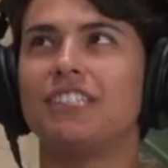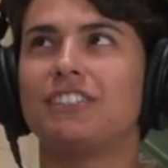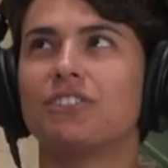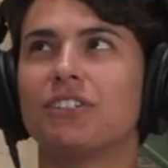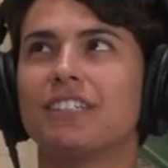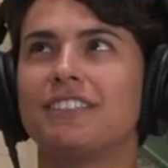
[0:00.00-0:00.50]

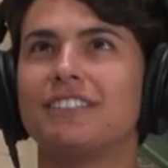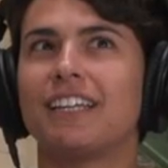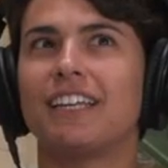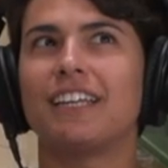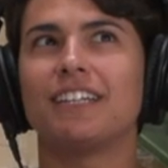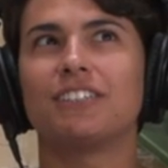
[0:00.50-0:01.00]
started
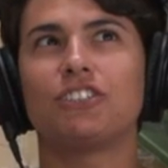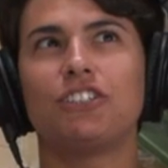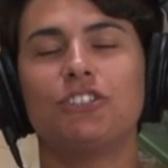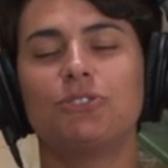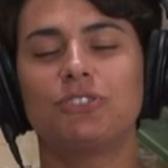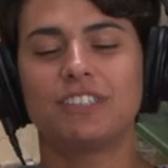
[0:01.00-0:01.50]
saying, she
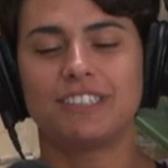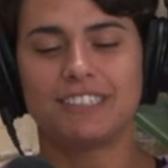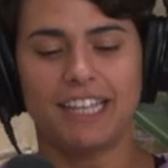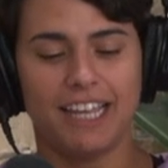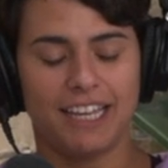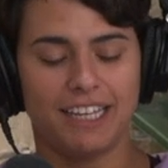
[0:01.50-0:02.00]
used to
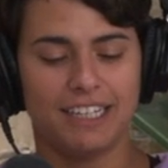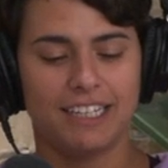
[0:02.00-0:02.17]
say,